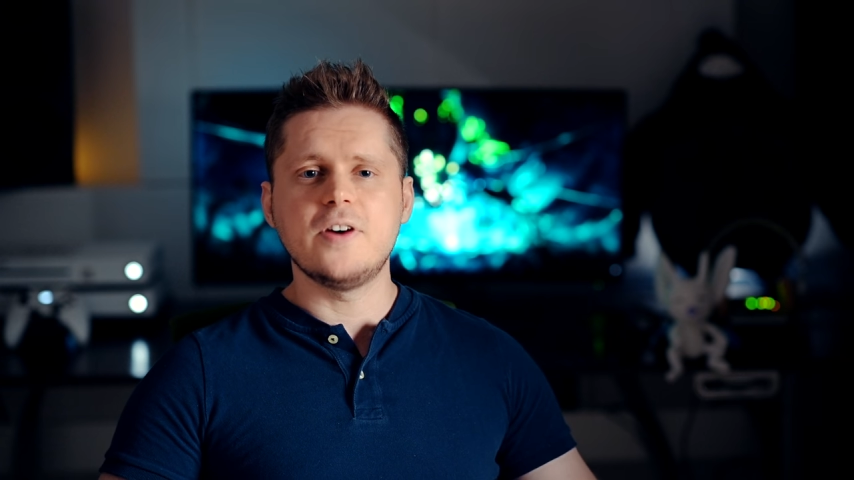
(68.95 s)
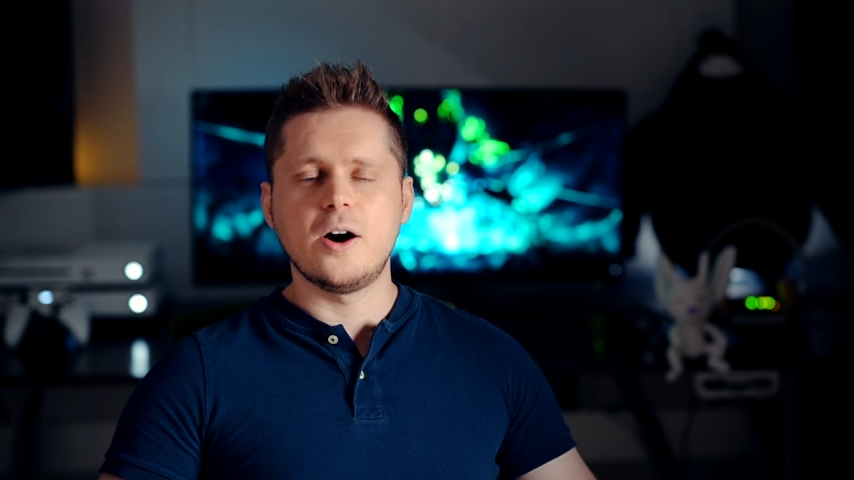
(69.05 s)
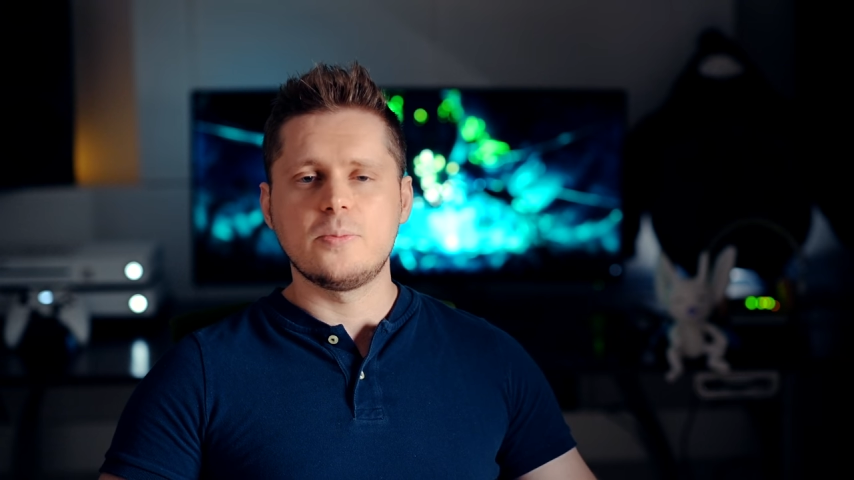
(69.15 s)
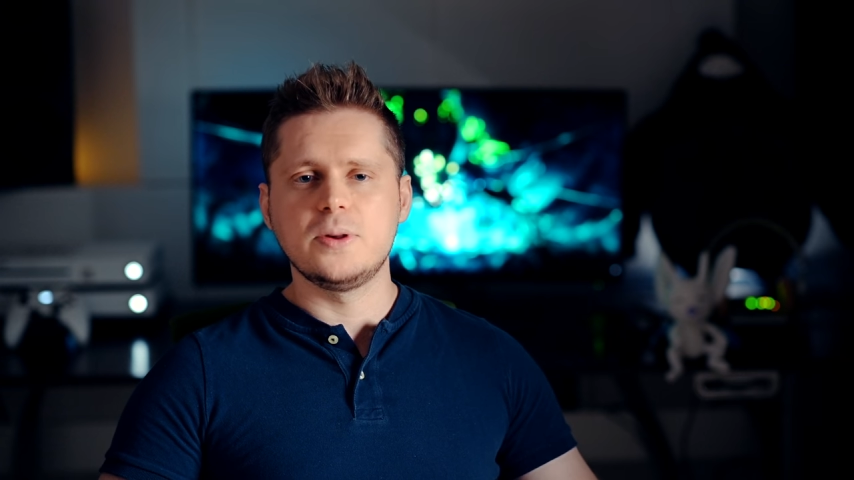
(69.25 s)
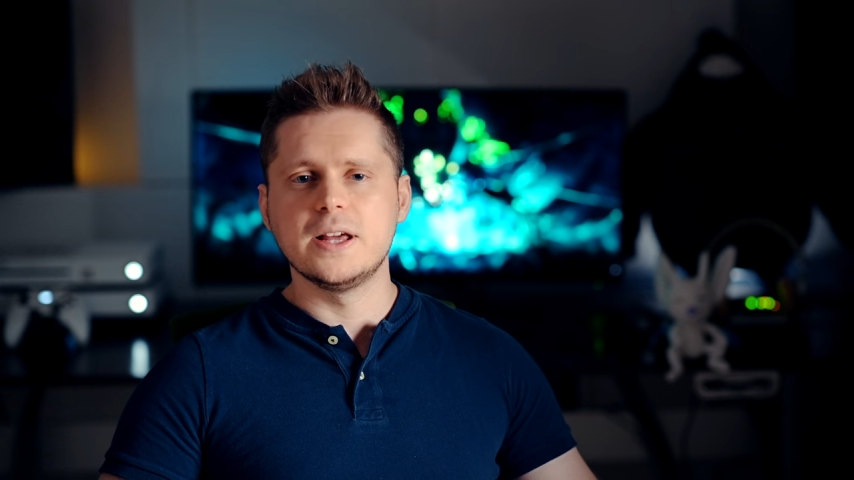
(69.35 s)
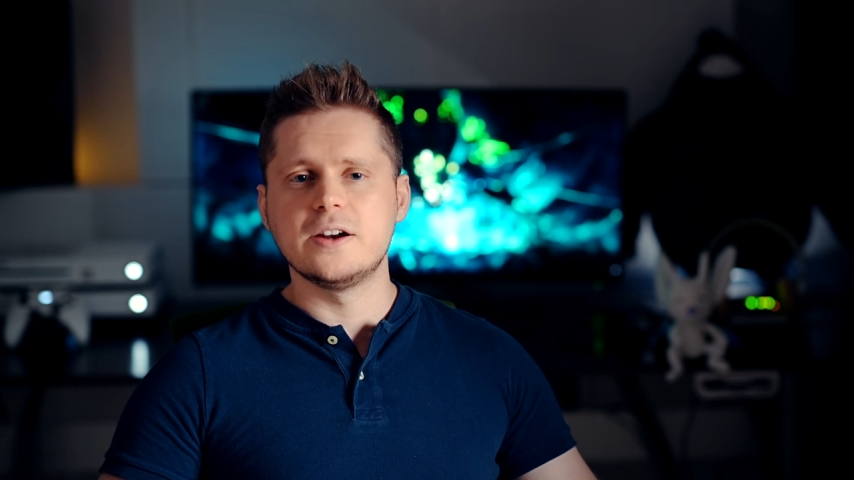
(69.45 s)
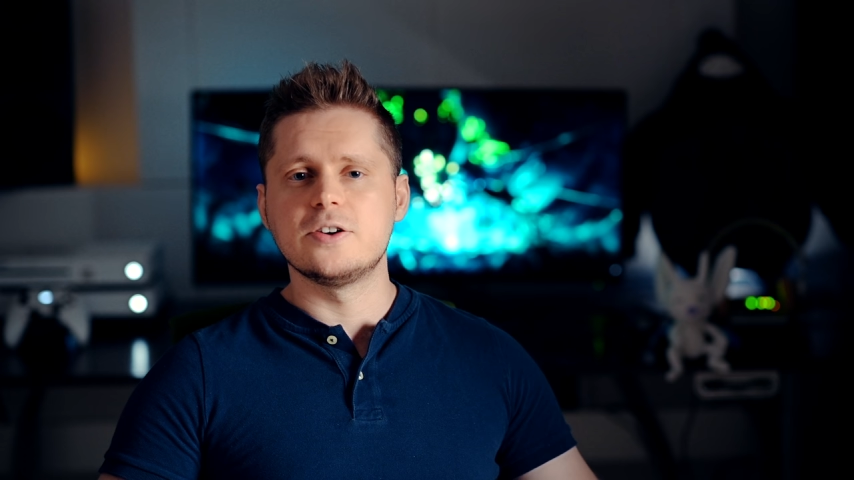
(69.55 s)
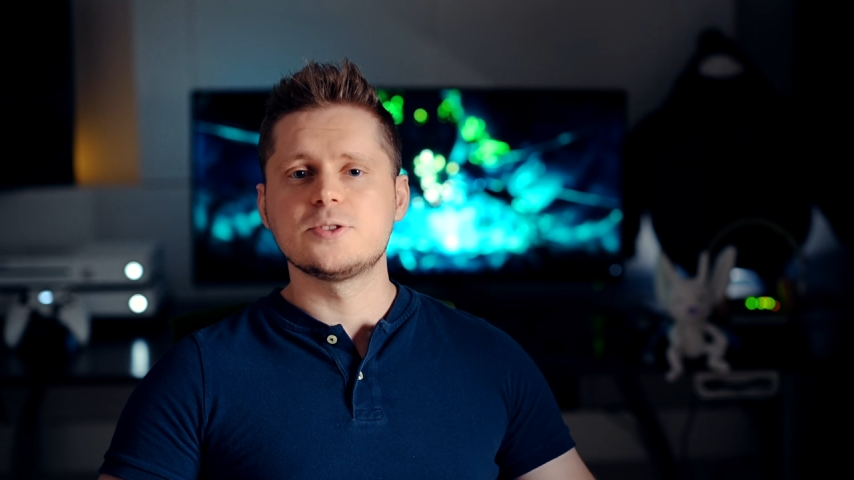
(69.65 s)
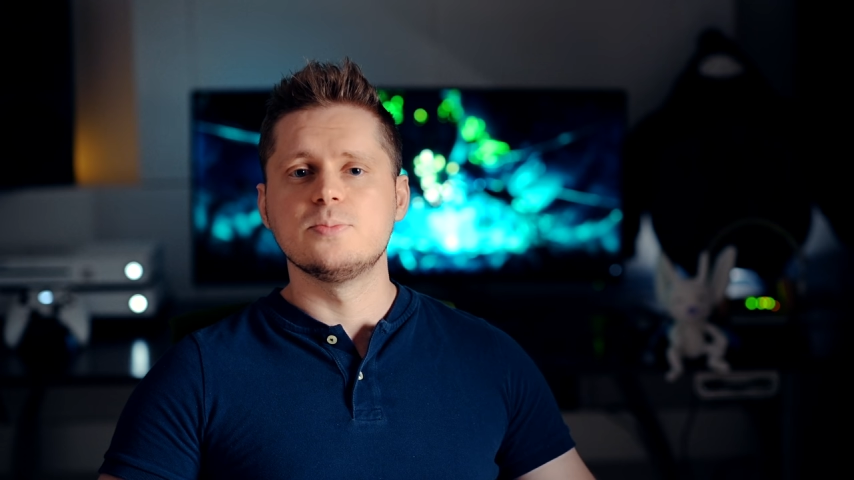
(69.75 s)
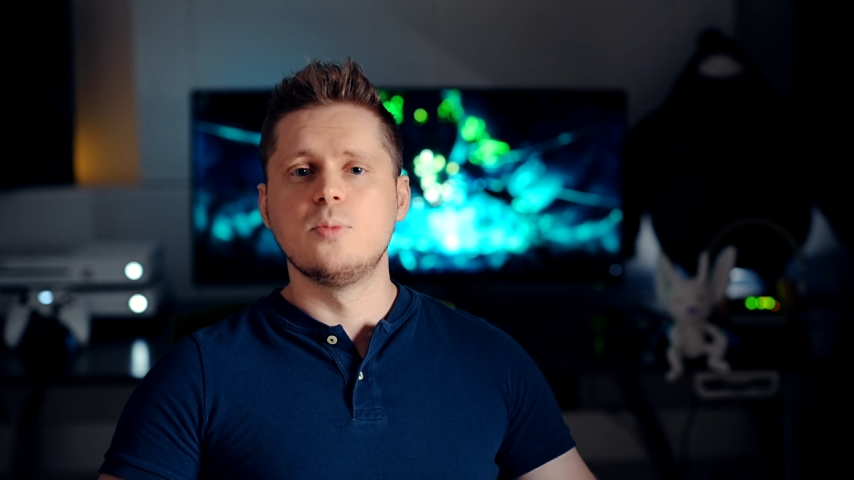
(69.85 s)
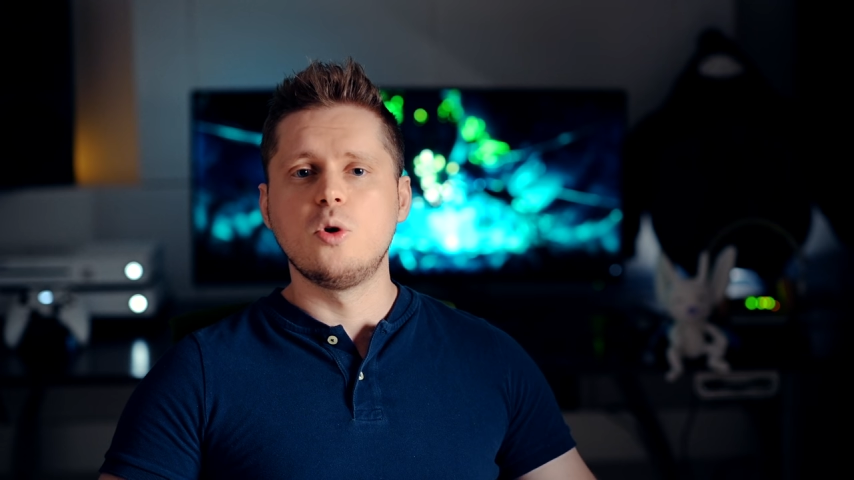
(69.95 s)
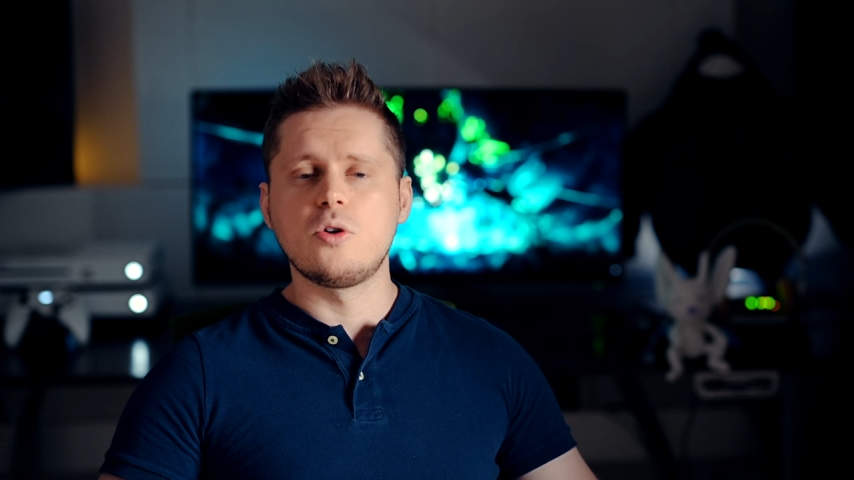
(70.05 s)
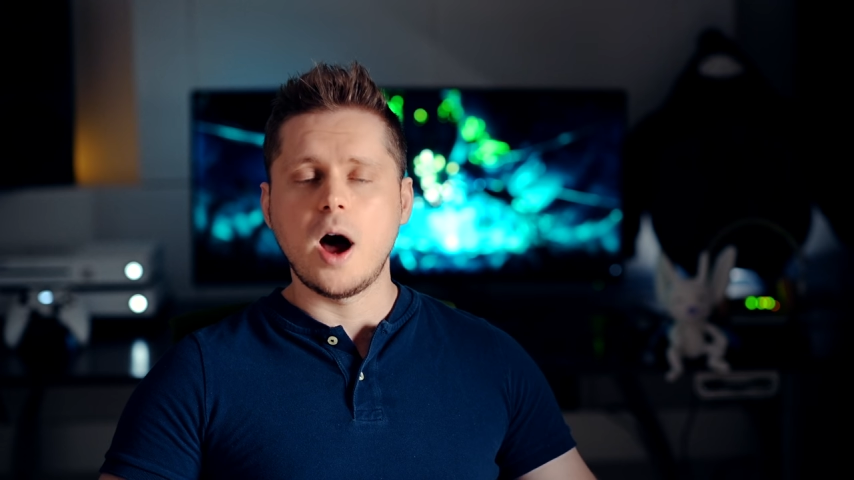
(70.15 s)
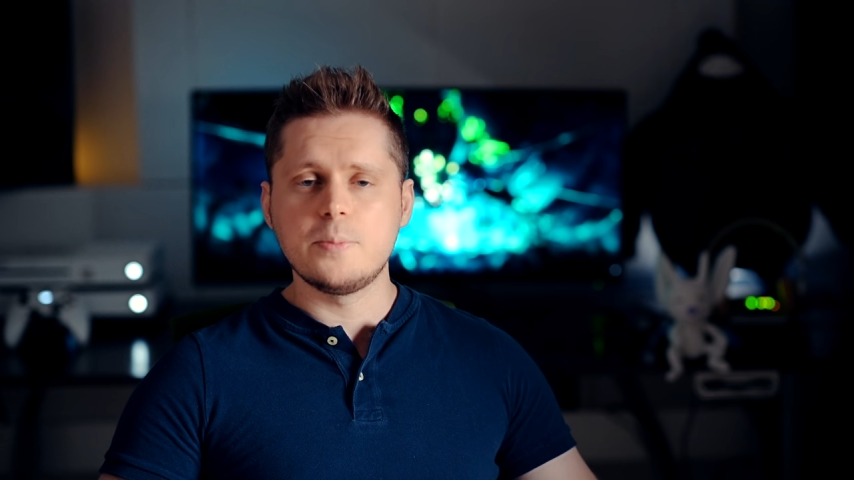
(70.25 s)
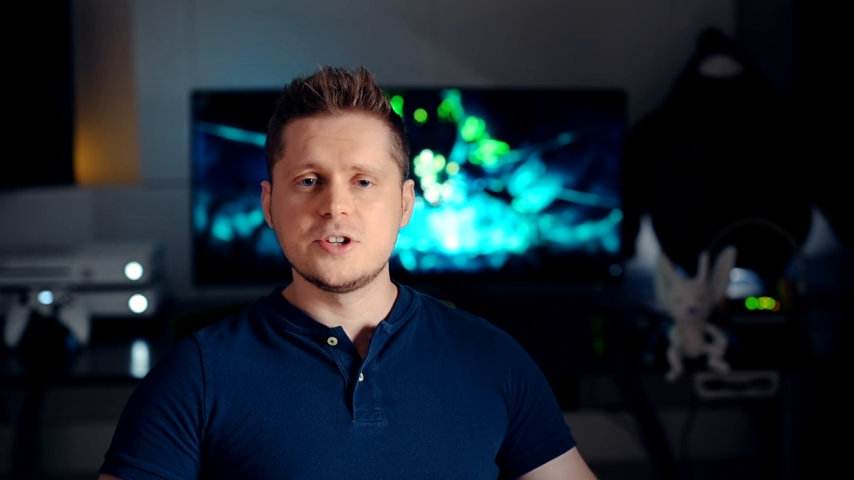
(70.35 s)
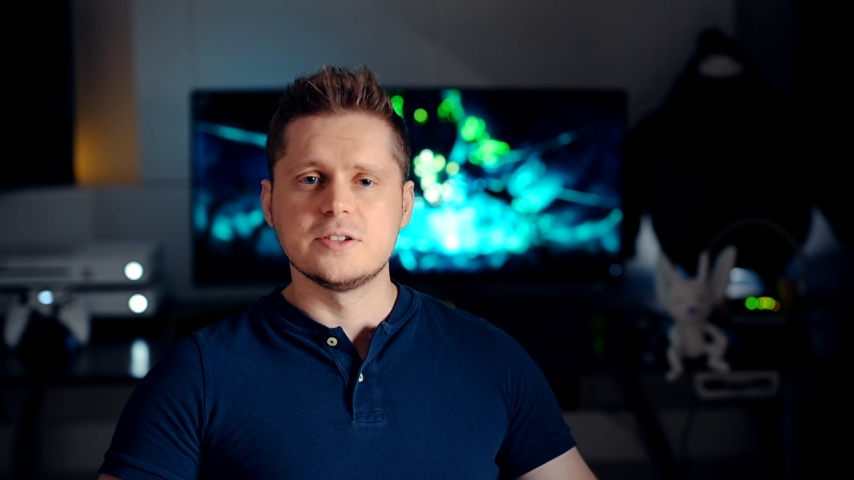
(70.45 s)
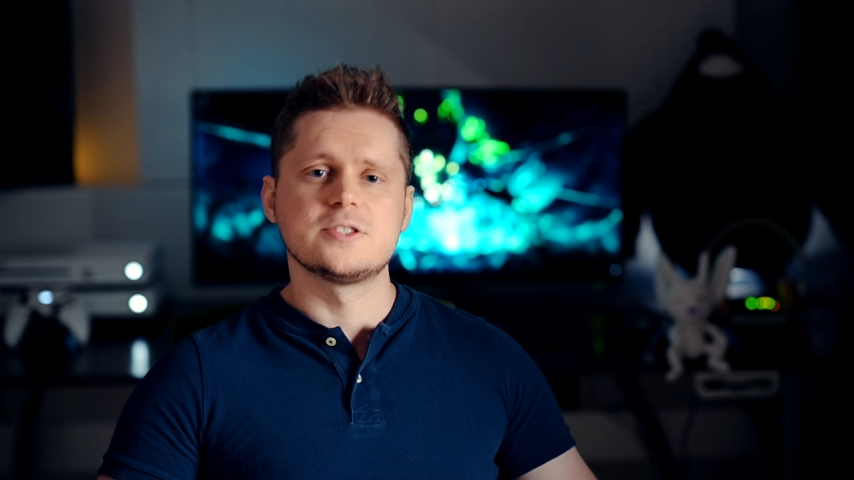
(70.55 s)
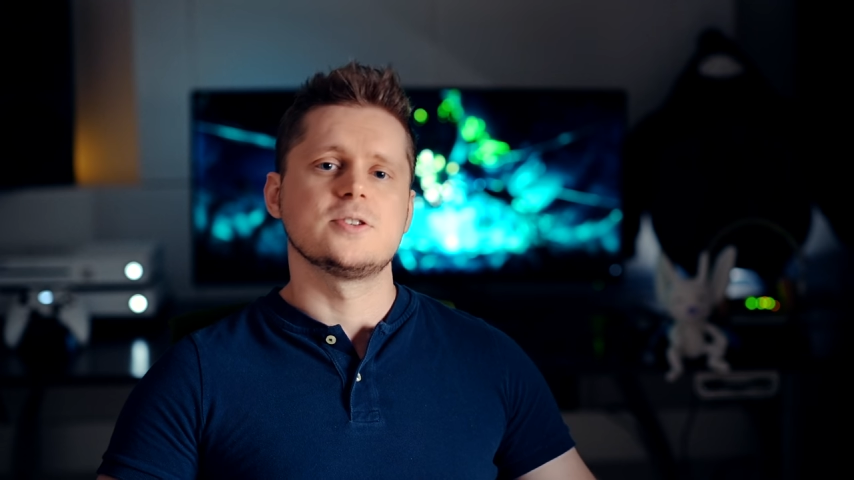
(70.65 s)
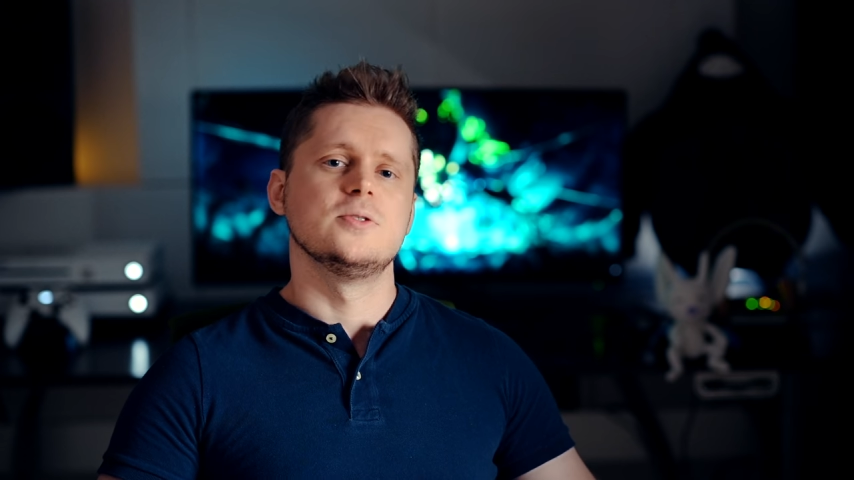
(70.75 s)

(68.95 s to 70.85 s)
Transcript: our players more options